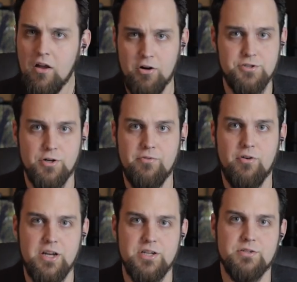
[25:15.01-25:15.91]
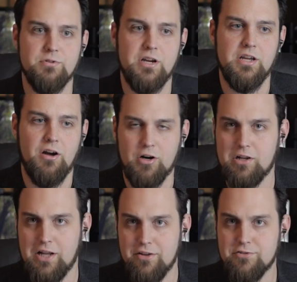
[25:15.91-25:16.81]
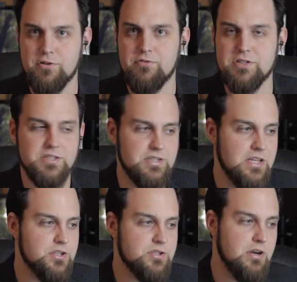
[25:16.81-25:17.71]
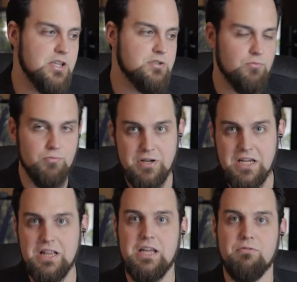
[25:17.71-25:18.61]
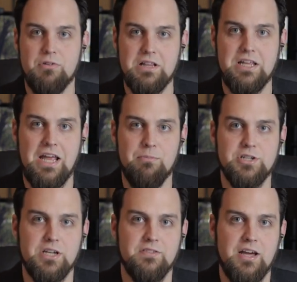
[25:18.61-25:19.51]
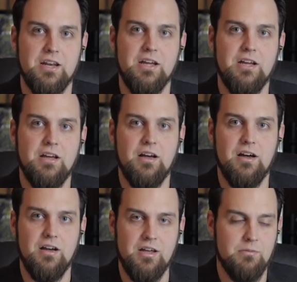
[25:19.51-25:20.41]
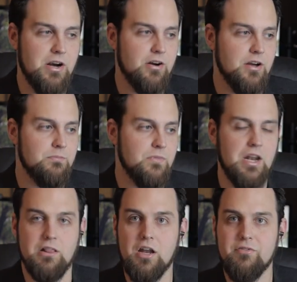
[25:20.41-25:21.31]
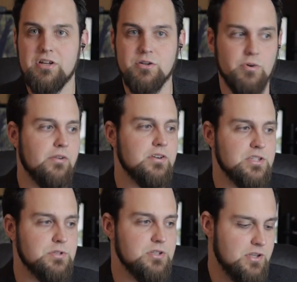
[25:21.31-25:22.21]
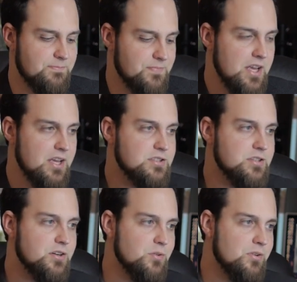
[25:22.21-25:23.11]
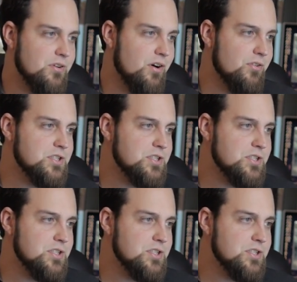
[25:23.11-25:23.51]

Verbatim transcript: our server industry, our cloud services industry. It's really, really damaging that uh, in America. And a lot of it is going over to Switzerland. So over